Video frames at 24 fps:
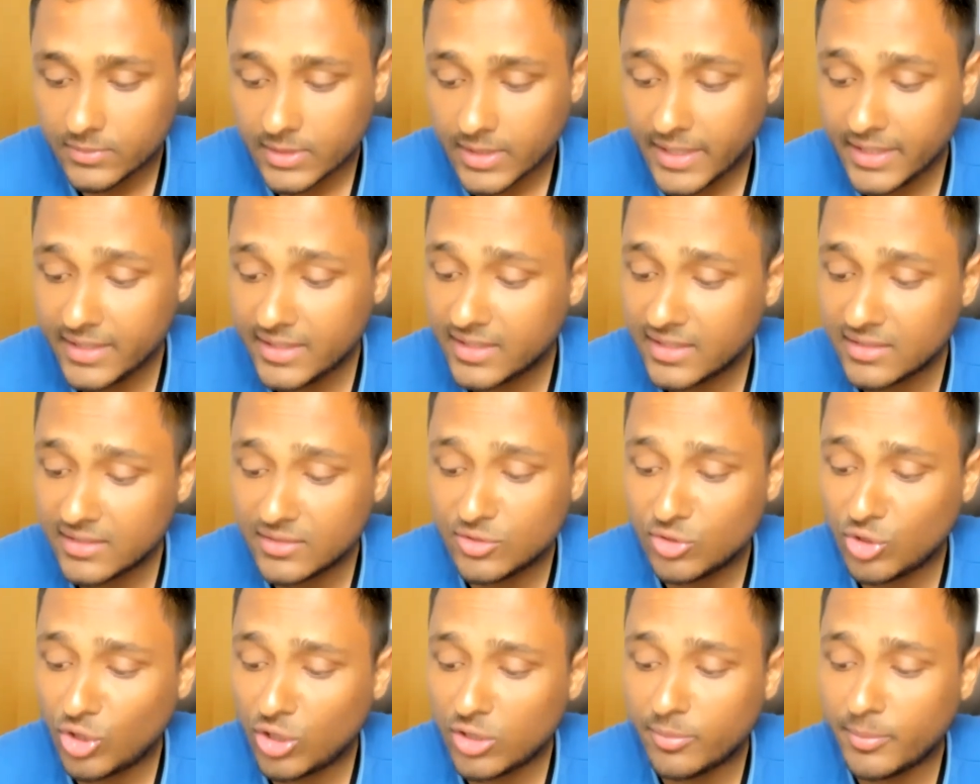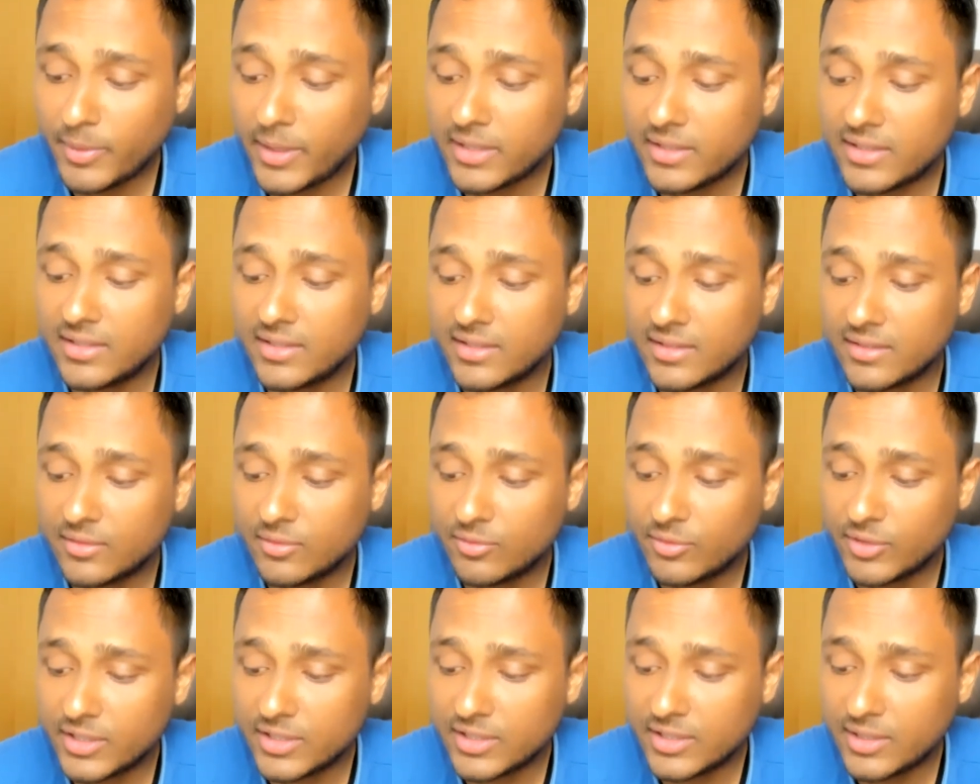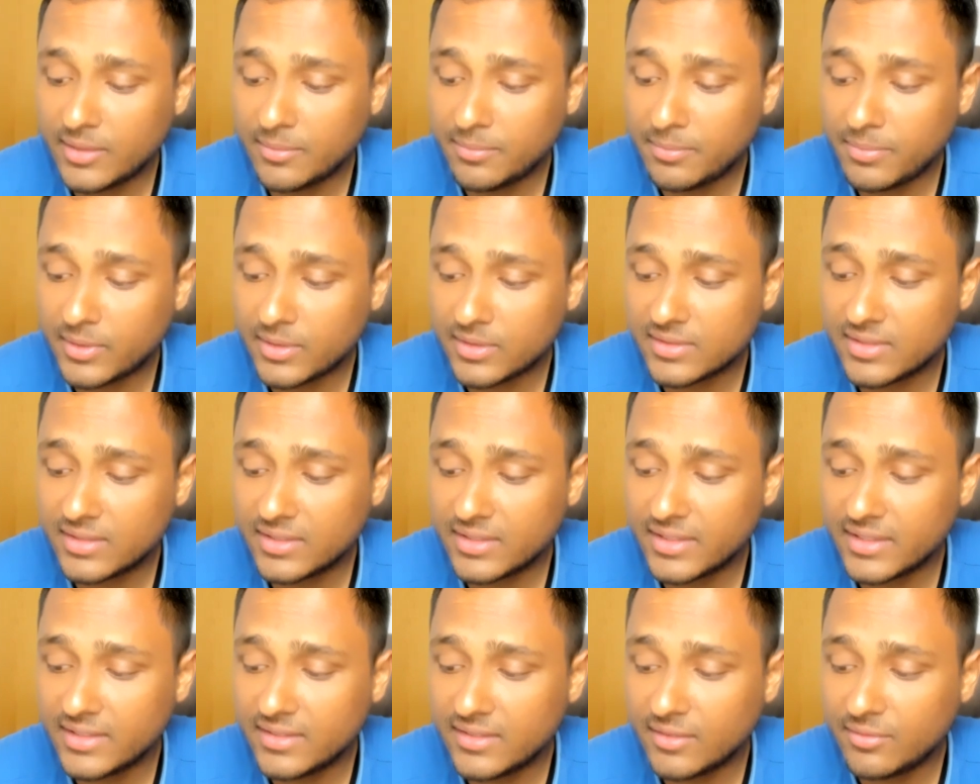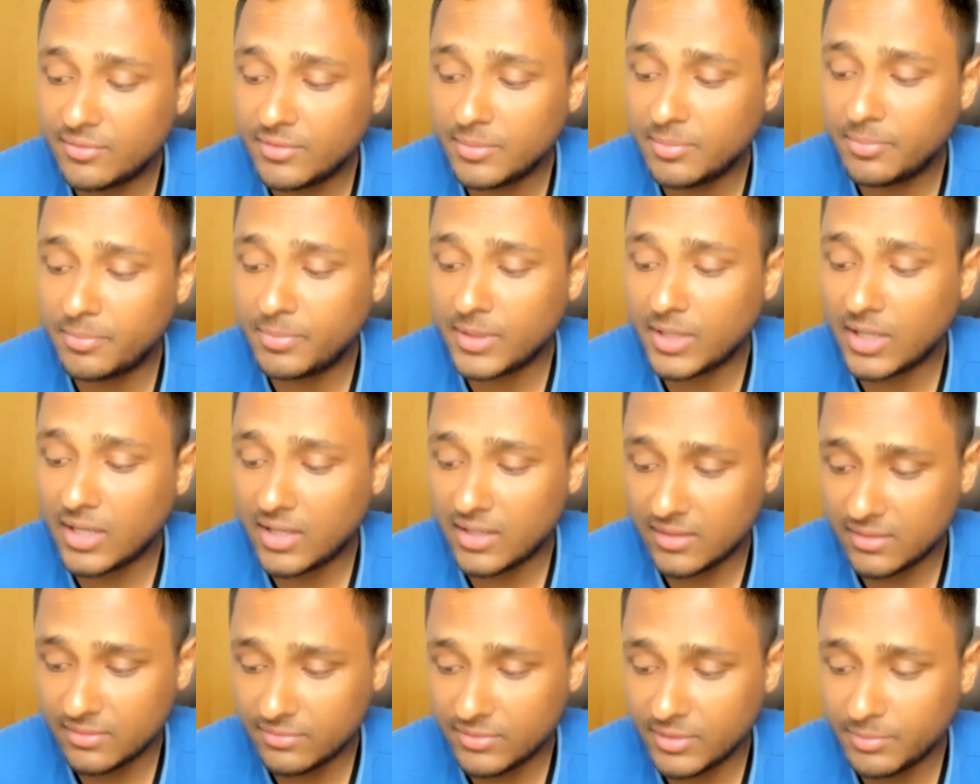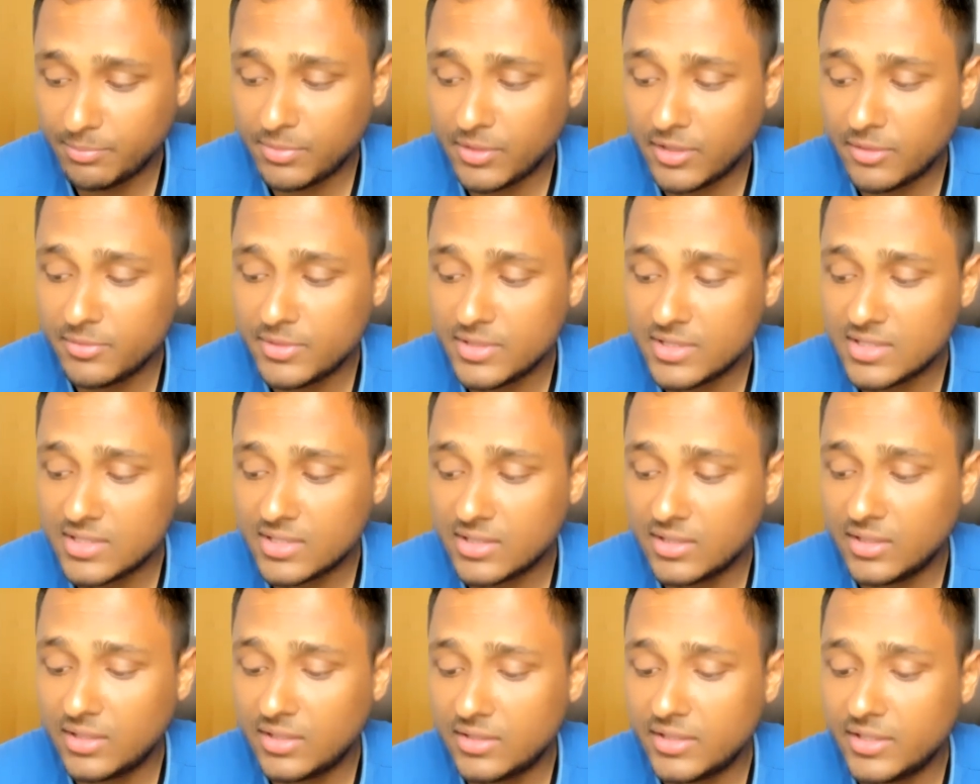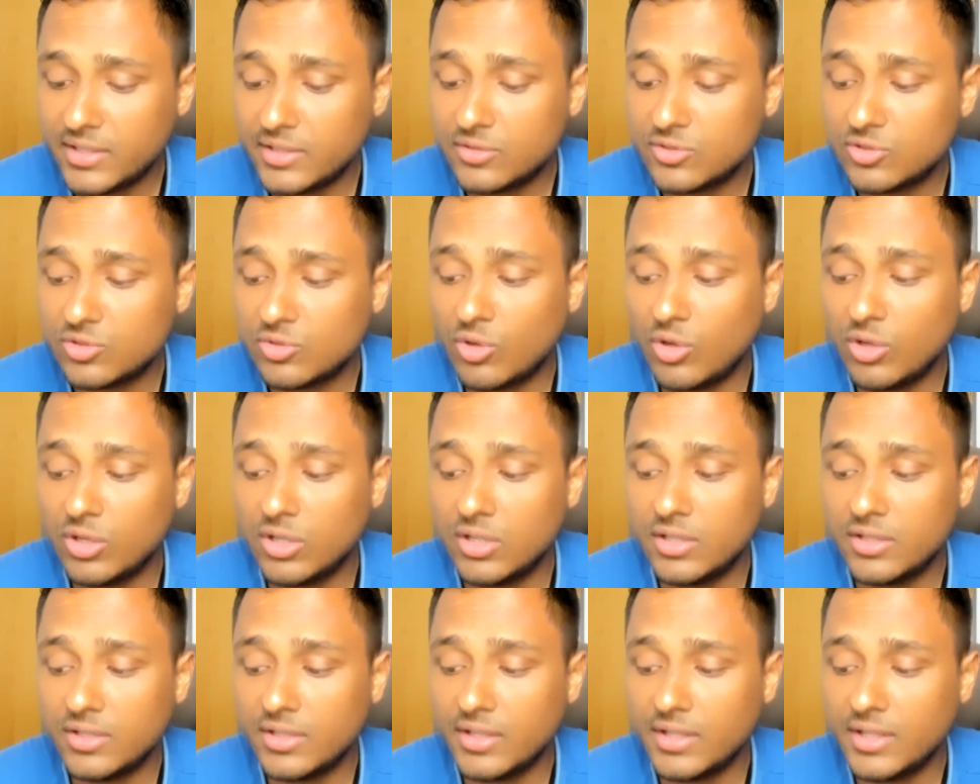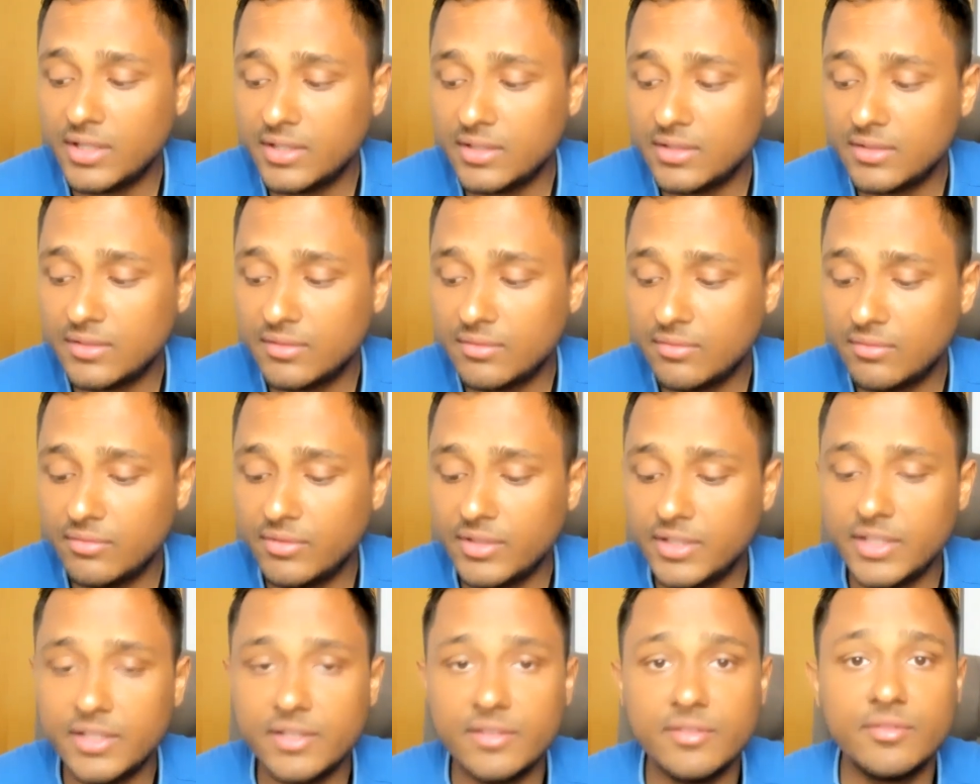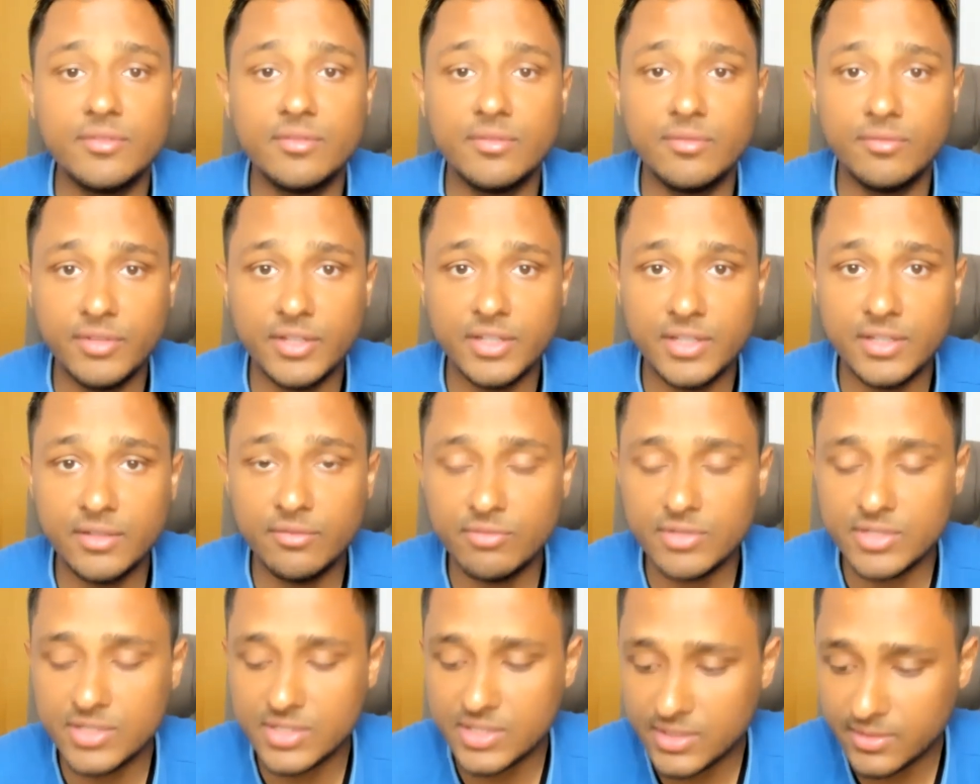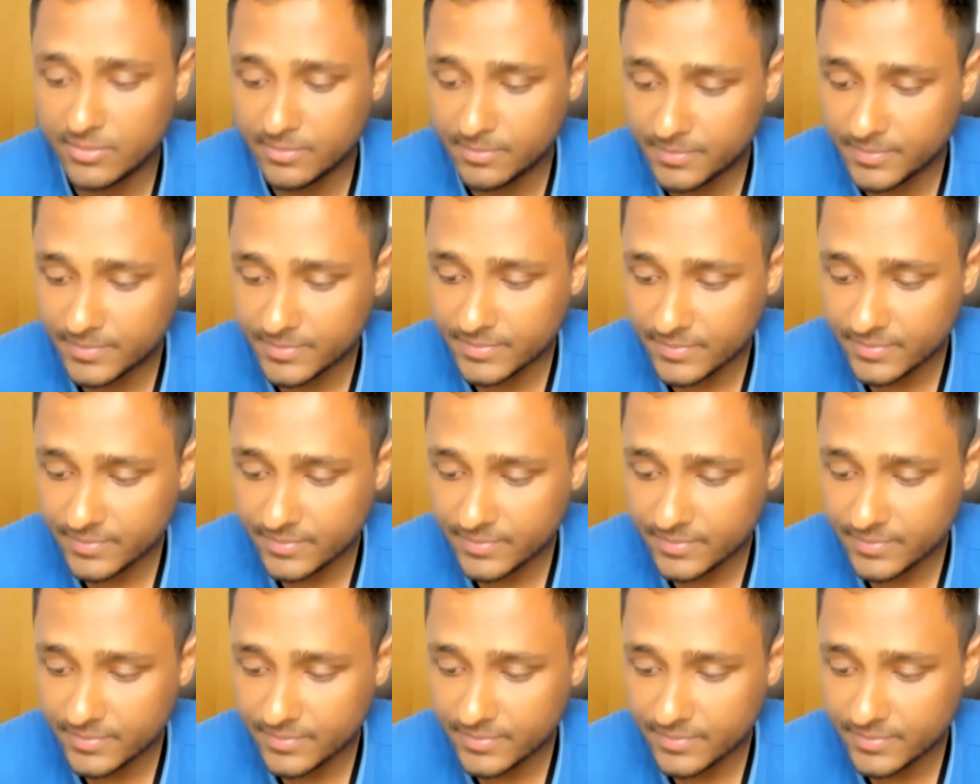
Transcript: It does not matter whether a person is a vipra. Vipra means a learned scholar in Vedic, Vedic wisdom.